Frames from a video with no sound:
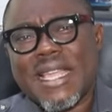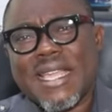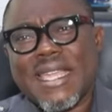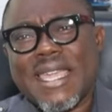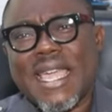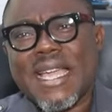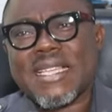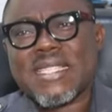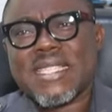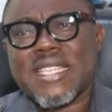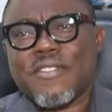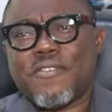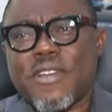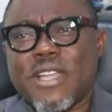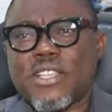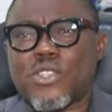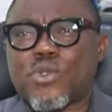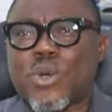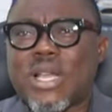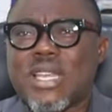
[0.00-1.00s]
get
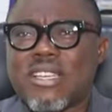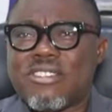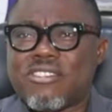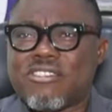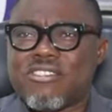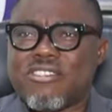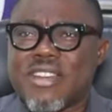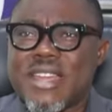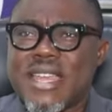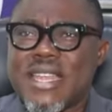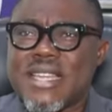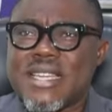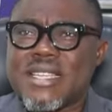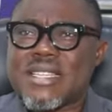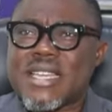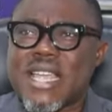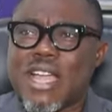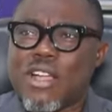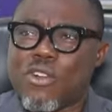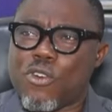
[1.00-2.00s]
eventually
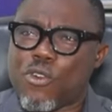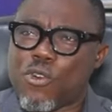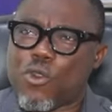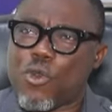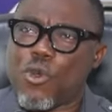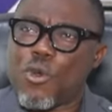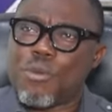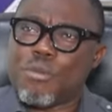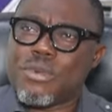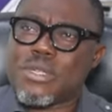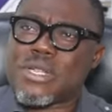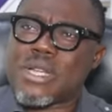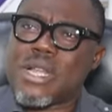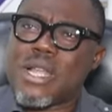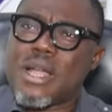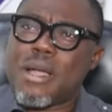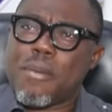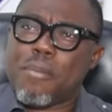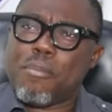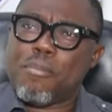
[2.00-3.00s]
trained and groomed
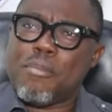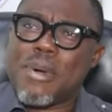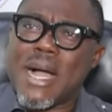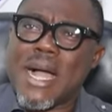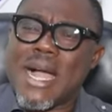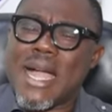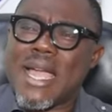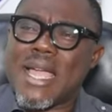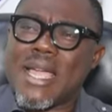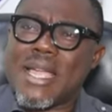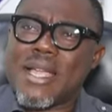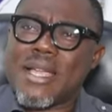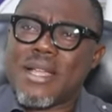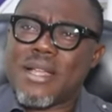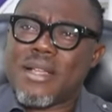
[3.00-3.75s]
by